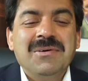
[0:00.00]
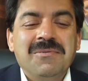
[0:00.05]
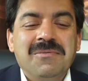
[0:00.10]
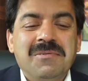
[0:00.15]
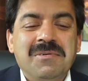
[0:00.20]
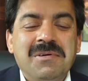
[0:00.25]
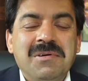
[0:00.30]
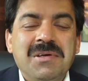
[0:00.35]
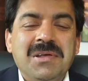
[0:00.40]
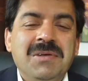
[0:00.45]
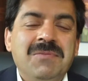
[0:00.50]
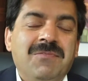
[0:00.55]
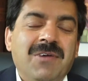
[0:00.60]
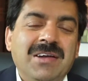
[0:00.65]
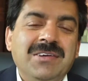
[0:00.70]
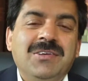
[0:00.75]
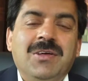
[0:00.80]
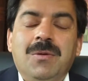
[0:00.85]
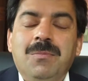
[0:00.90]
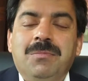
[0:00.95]
In
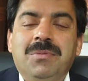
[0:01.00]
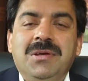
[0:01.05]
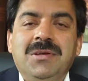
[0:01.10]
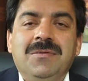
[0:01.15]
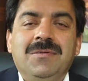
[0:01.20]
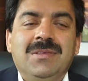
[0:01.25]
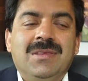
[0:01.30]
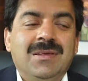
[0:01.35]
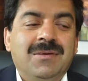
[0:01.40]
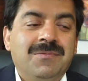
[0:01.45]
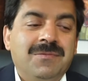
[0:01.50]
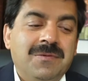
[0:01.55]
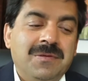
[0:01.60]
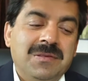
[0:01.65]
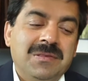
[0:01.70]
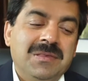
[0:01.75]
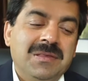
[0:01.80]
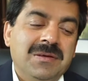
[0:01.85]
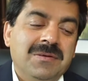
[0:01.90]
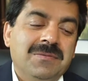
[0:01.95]
one company,
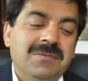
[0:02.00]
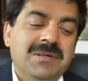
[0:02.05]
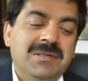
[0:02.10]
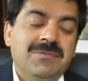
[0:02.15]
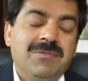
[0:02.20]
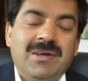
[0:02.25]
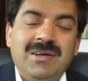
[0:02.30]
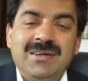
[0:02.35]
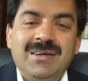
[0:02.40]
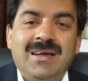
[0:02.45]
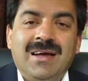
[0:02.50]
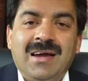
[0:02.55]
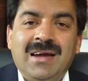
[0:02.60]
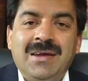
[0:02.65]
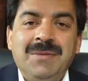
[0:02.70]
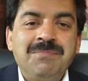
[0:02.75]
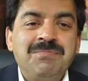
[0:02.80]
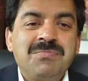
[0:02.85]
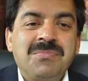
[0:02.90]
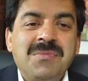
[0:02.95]
there was one
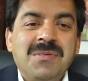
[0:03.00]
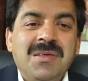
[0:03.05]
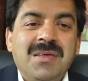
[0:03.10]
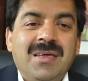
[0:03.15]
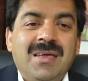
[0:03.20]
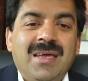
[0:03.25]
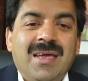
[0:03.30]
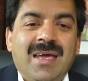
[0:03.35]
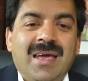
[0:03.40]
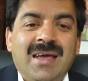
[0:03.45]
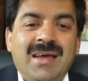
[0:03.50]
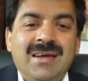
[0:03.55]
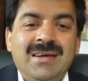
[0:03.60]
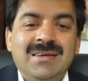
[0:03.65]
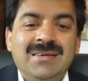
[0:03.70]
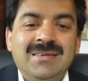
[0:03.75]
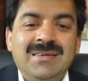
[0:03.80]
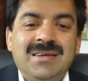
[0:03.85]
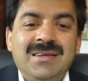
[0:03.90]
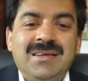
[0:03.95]
guy,
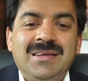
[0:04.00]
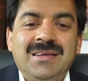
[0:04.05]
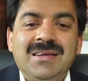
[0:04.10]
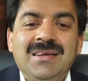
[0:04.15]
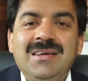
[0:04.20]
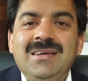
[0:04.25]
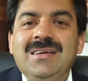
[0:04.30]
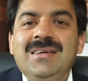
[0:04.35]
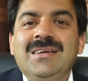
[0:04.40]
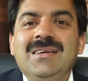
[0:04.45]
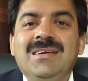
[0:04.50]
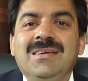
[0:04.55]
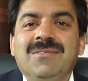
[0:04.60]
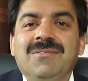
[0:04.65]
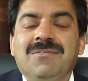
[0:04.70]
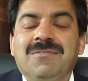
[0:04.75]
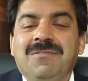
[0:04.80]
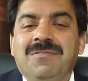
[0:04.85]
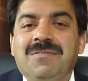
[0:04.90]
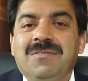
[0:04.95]
and he
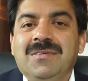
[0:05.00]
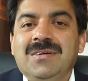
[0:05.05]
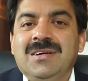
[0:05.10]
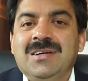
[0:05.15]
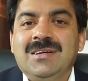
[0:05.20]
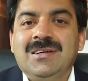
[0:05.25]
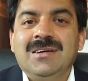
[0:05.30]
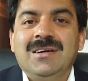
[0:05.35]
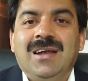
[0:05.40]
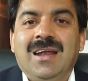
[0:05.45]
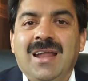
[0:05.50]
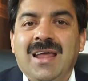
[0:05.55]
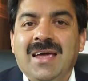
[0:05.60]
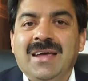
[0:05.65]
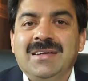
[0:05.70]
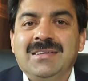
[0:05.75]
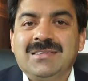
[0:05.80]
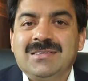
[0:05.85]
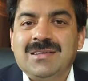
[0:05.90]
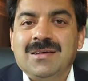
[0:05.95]
didn't
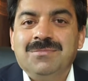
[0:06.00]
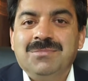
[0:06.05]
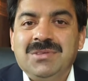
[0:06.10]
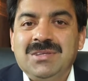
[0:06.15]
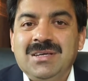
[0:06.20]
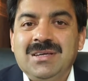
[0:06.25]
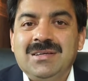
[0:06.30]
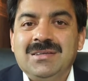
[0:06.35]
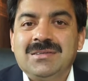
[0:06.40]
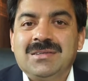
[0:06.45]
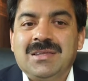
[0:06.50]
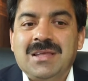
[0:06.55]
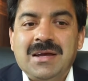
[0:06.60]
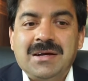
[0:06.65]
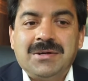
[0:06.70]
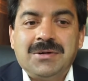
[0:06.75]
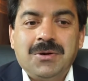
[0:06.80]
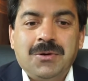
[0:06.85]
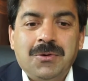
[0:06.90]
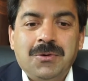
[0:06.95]
like some things,
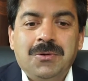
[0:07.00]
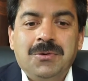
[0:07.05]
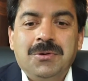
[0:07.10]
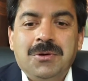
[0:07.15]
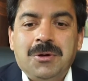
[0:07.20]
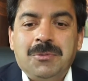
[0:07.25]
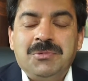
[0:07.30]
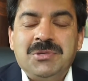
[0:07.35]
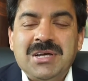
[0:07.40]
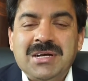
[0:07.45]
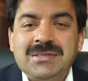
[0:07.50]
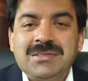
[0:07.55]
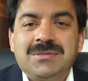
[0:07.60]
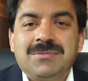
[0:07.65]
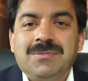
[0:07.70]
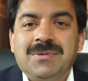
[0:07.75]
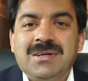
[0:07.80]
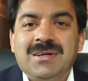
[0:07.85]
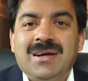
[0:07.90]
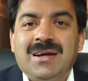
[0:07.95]
that objects
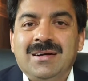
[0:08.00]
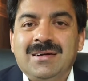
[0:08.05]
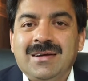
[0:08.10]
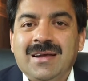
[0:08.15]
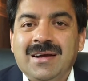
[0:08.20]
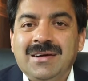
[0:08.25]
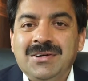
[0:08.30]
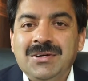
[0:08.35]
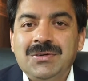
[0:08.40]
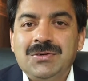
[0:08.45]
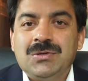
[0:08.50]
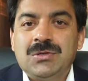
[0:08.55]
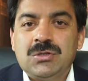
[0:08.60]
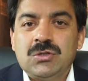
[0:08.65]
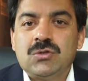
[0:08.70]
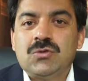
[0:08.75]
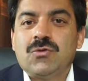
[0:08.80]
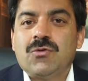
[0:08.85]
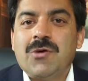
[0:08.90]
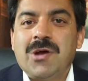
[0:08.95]
were not getting
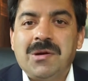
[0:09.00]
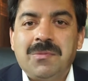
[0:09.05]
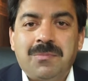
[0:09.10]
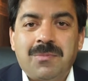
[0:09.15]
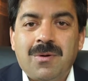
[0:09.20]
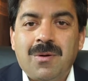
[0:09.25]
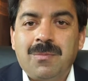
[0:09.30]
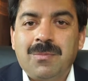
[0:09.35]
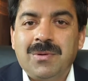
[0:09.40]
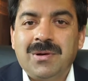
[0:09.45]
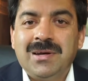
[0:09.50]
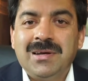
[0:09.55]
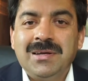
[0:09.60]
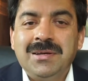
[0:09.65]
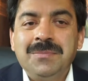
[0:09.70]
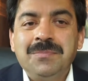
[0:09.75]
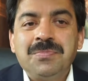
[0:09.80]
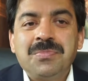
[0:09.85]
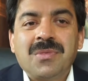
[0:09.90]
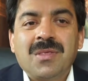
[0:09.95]
destroyed
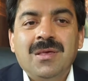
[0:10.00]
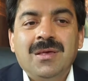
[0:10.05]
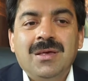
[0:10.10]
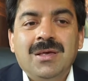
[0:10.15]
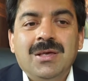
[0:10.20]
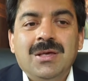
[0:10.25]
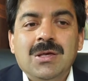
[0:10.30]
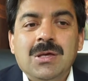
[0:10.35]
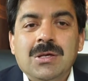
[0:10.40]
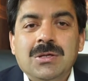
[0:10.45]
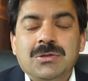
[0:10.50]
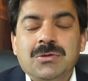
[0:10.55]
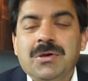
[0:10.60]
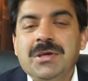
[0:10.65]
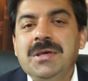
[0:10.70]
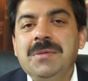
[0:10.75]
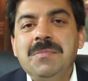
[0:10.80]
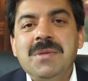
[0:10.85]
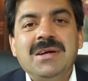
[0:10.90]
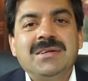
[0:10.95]
properly. So
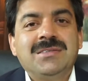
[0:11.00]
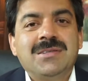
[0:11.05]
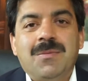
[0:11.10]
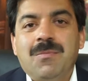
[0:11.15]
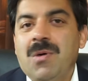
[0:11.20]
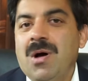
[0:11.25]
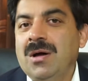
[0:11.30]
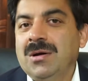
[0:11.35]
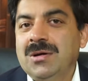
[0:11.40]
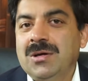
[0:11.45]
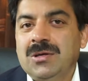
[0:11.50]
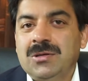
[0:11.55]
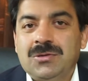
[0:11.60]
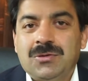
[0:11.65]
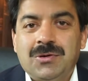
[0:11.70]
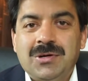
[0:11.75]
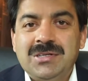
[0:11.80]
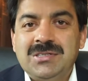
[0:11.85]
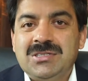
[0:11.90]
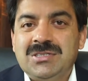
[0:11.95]
he made some
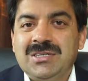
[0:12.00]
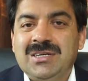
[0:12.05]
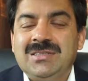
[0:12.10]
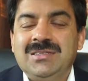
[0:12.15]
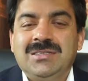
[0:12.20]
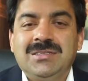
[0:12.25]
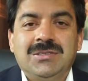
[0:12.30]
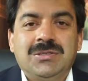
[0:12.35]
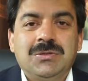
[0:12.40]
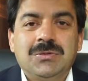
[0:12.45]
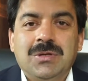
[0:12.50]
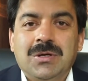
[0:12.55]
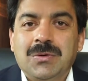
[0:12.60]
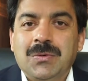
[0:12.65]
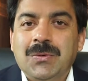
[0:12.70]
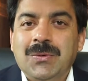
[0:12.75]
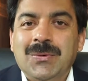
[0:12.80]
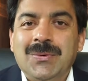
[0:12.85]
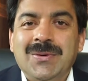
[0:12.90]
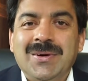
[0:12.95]
unauthorized changes to the
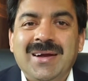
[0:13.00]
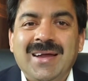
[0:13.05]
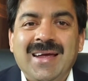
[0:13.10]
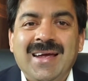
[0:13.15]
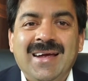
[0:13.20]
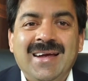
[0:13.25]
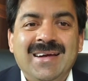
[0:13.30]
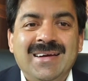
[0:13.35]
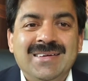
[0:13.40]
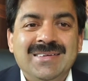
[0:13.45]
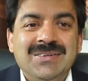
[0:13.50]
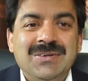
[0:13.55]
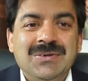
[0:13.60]
code, and